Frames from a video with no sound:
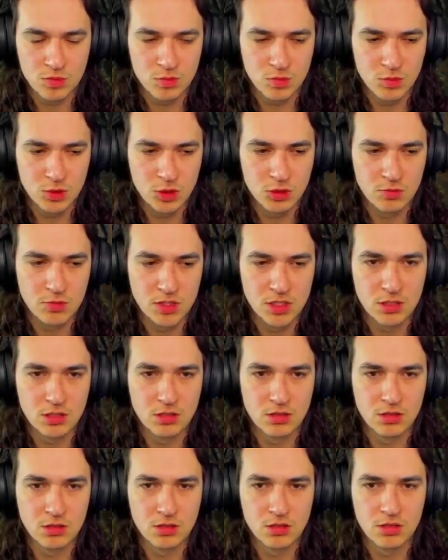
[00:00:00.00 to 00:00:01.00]
Oh my
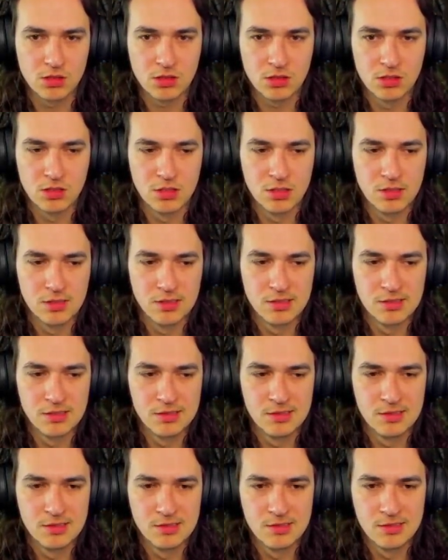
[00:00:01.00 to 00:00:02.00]
god.
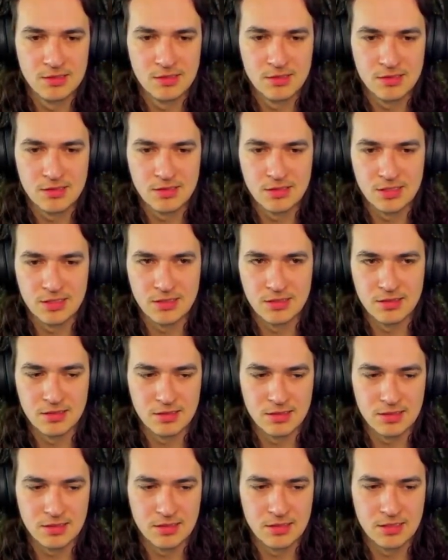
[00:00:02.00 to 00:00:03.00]
Alright,
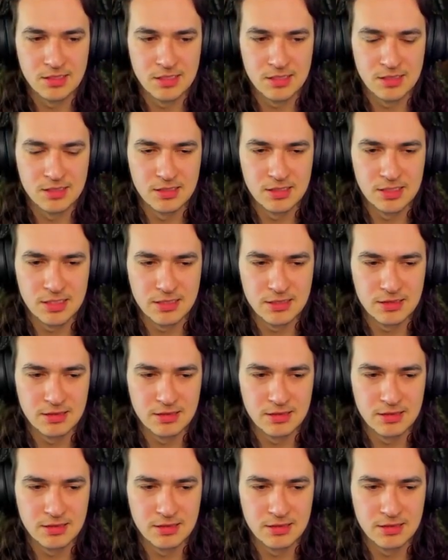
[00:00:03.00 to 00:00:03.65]
alright, alright, alright.